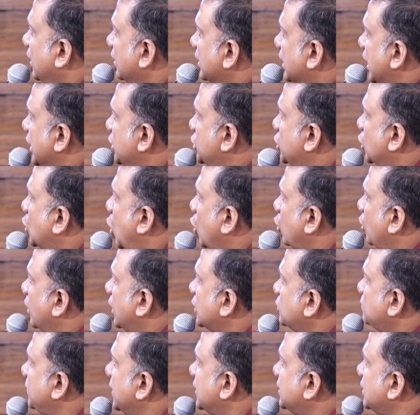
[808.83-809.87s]
Then she called her
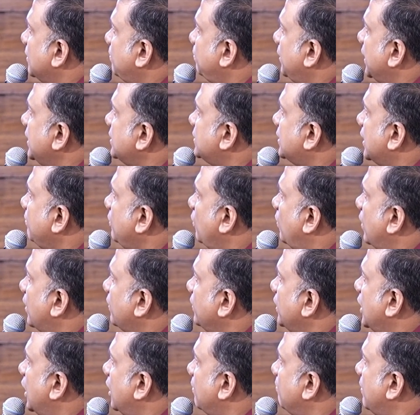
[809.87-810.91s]
husband and said, please send me one
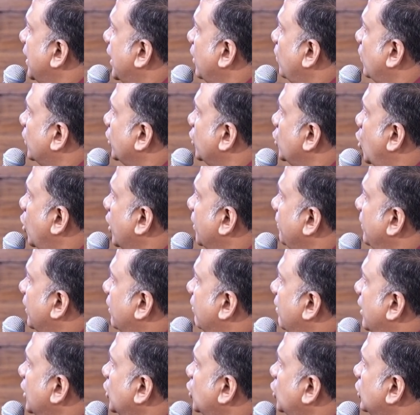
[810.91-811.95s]
of the young men, one of the donkey men,
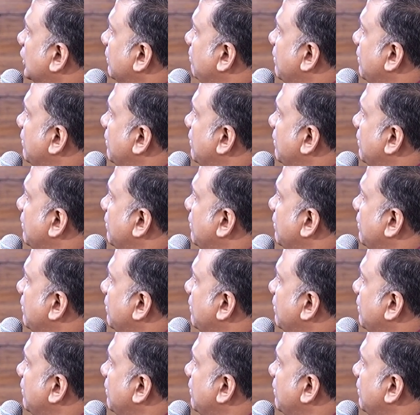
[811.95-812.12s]
run to the